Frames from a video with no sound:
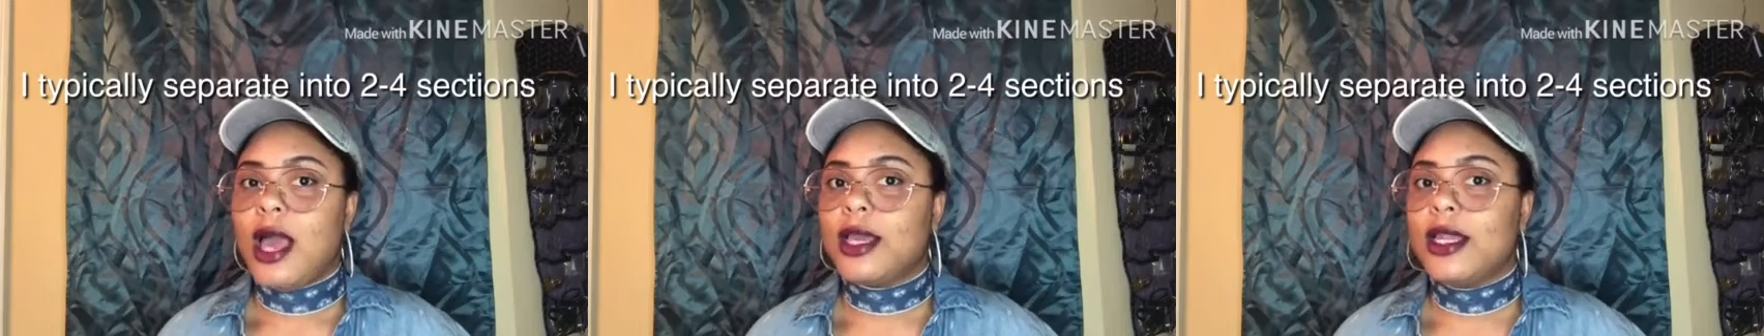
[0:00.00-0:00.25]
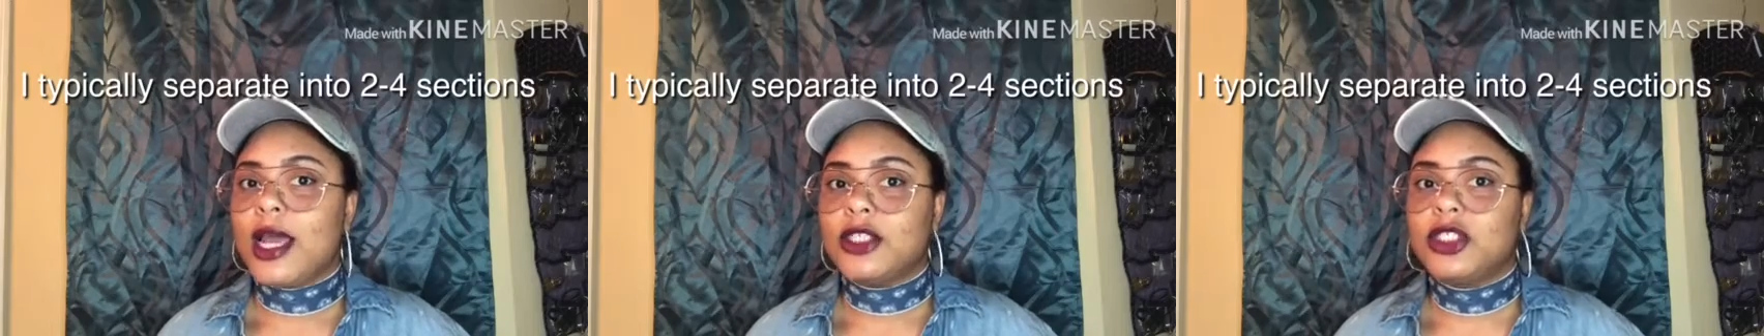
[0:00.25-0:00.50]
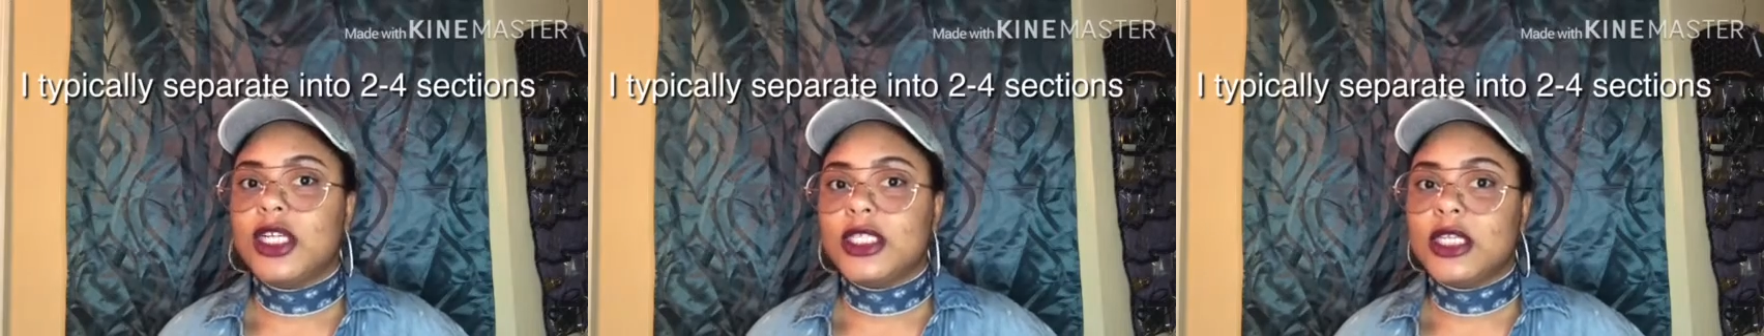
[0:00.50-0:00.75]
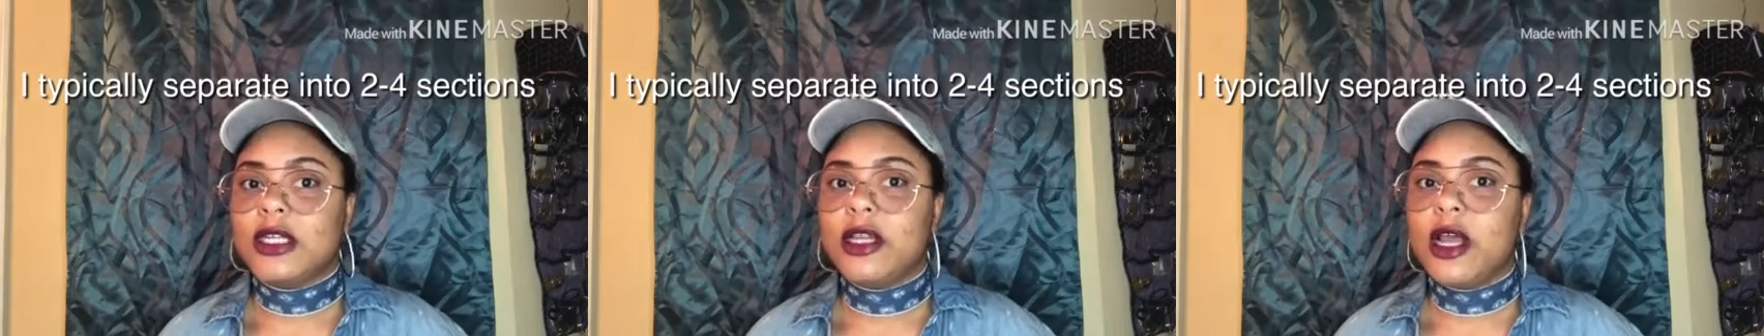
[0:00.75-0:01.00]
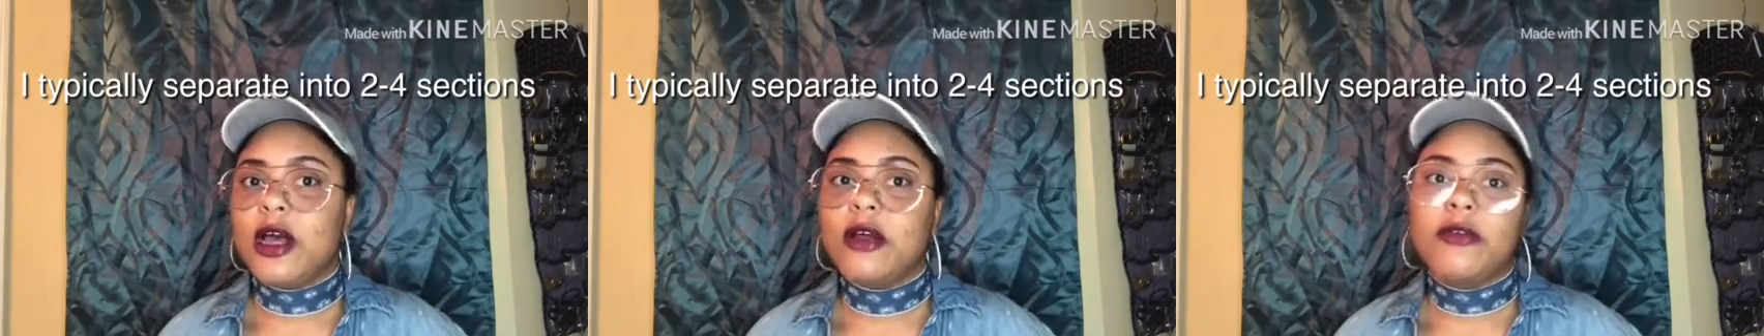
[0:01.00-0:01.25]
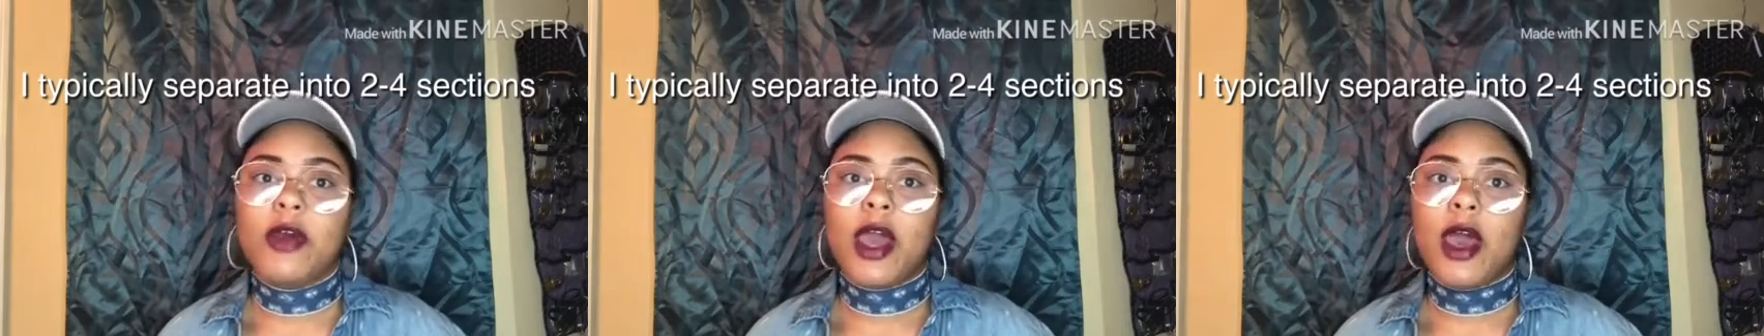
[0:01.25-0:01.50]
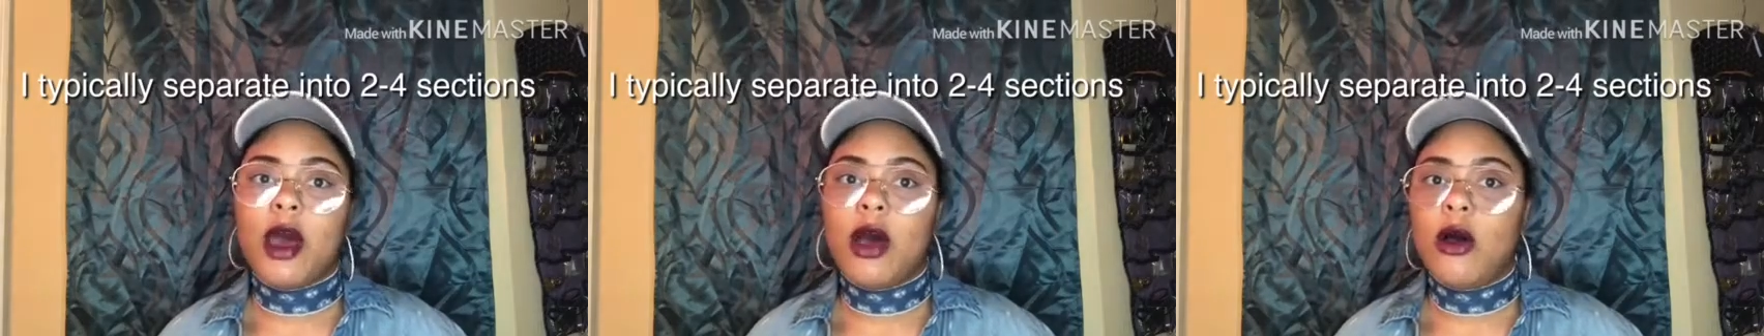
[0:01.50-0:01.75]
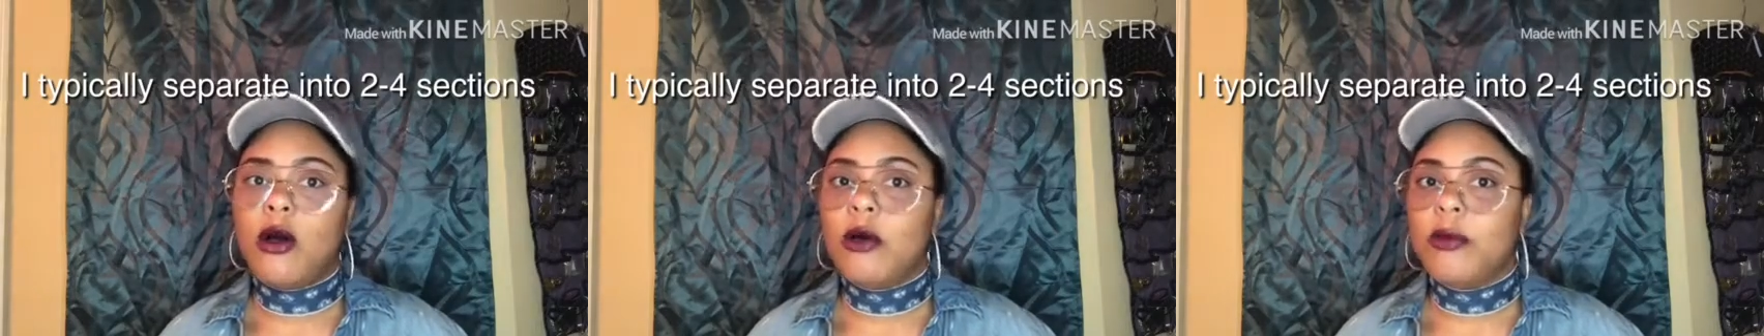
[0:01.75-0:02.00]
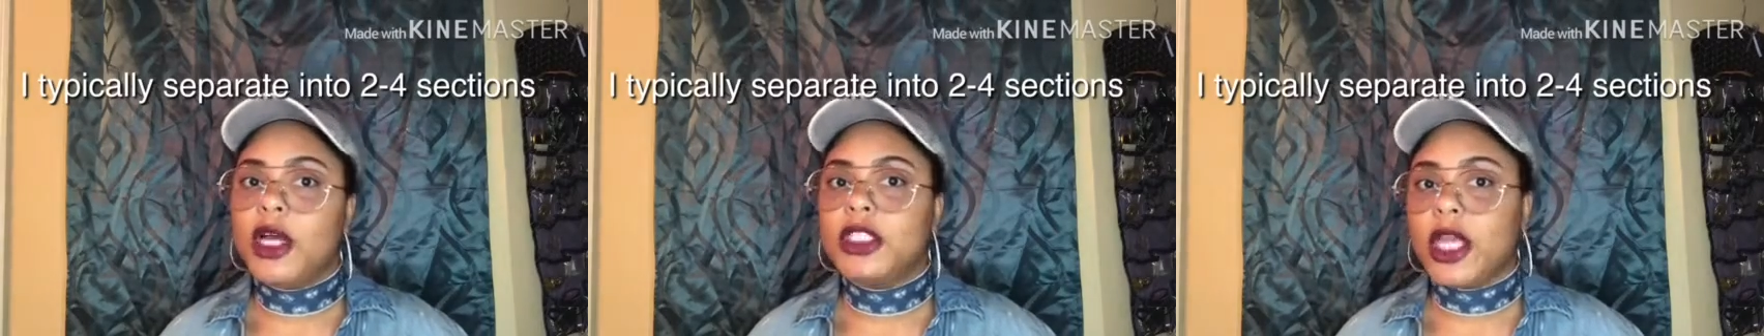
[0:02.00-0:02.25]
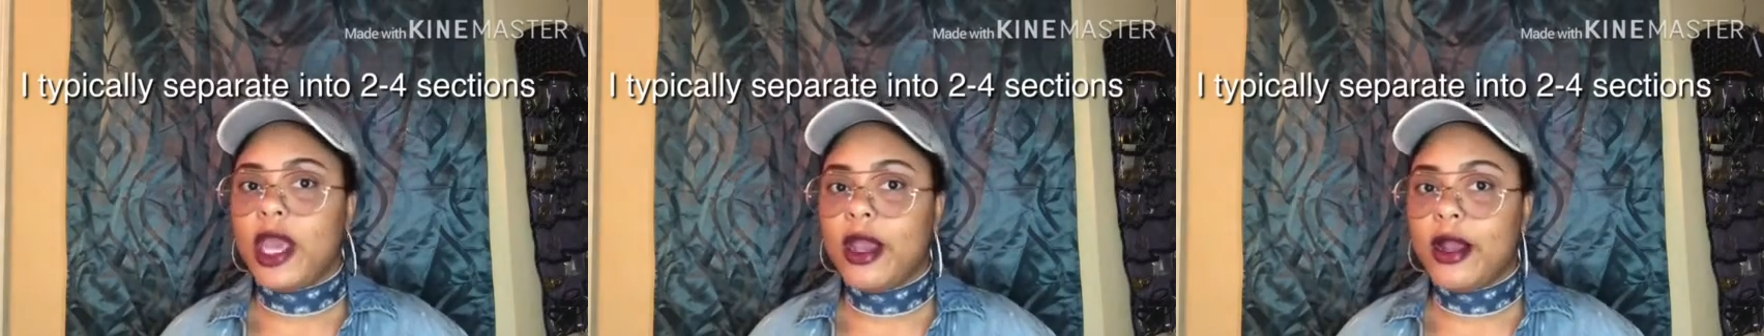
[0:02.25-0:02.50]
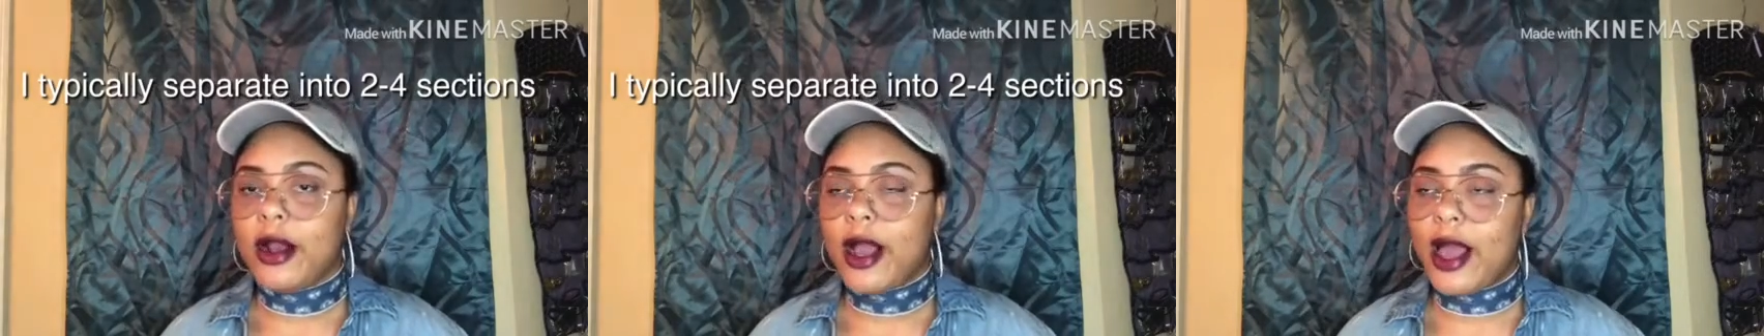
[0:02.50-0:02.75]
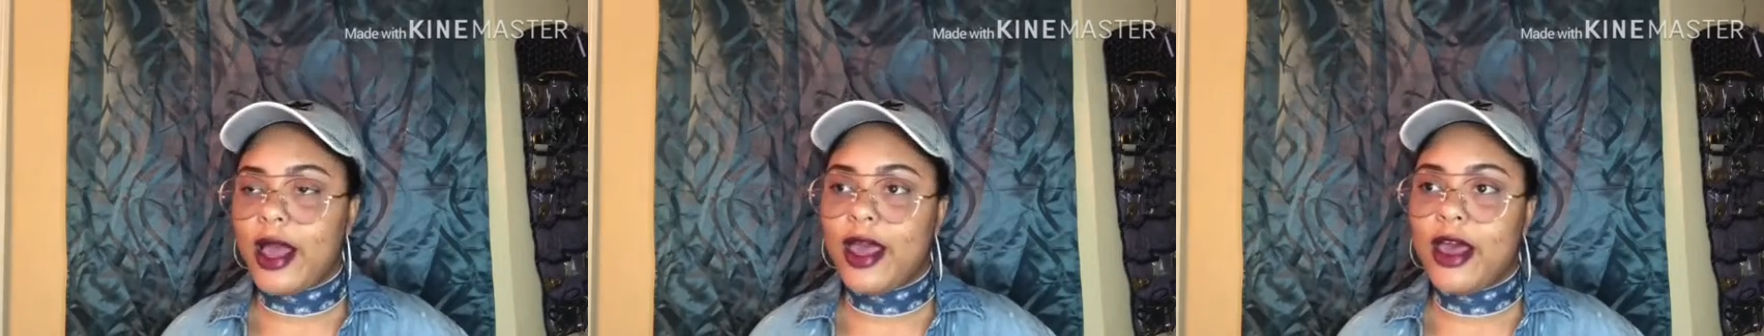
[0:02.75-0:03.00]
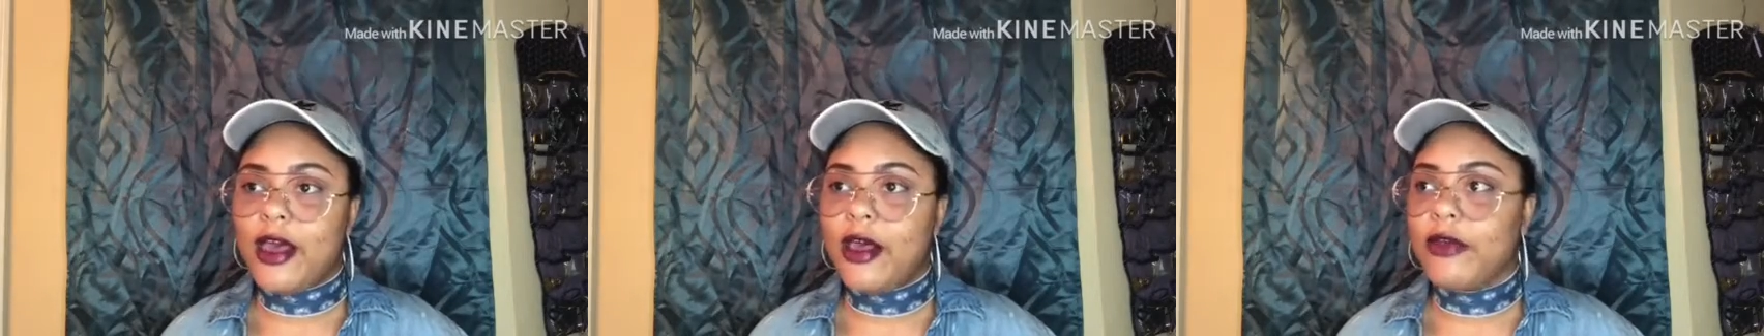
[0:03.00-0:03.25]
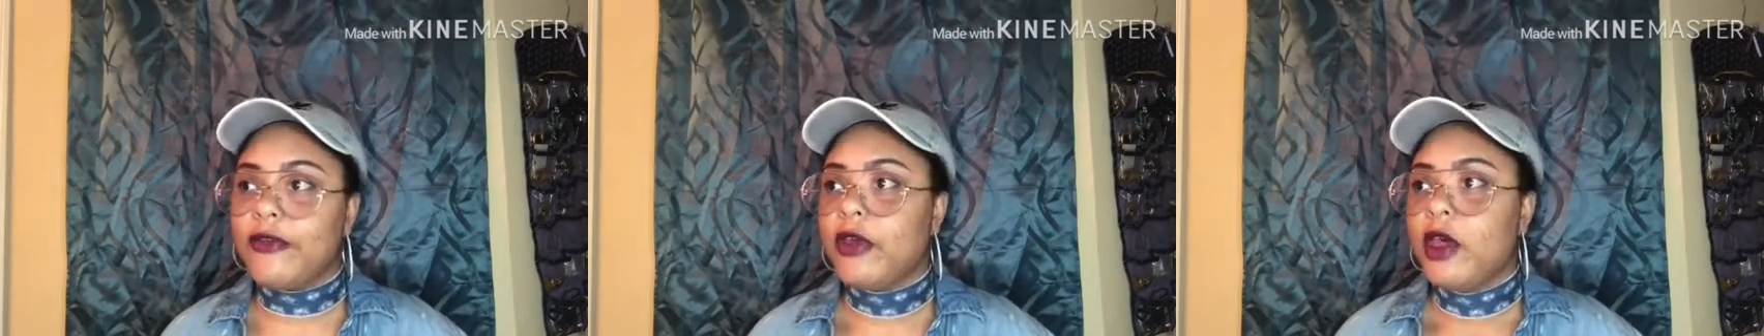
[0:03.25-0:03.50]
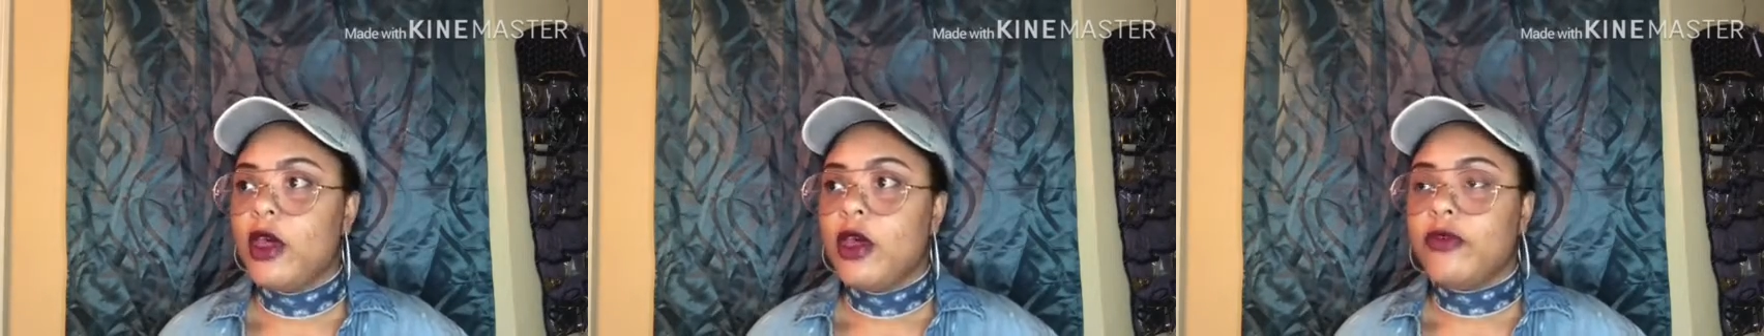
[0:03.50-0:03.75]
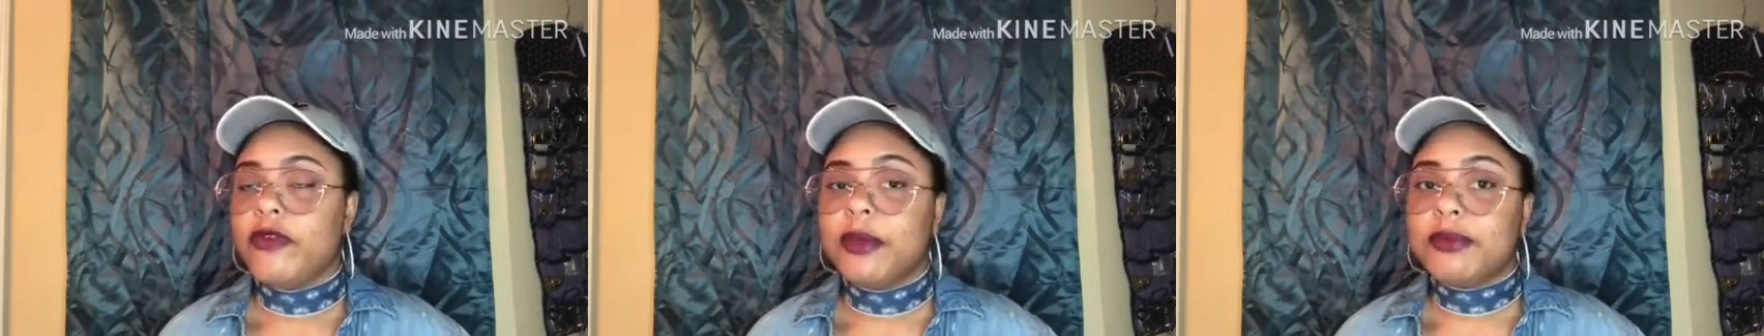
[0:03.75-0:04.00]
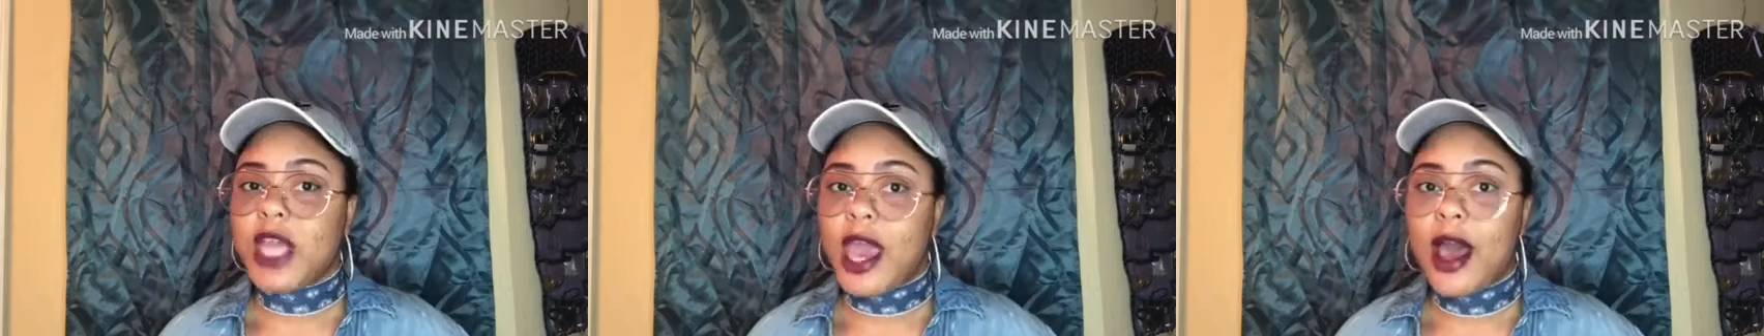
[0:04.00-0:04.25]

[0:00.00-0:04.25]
I cannot stress enough how much hair I have ripped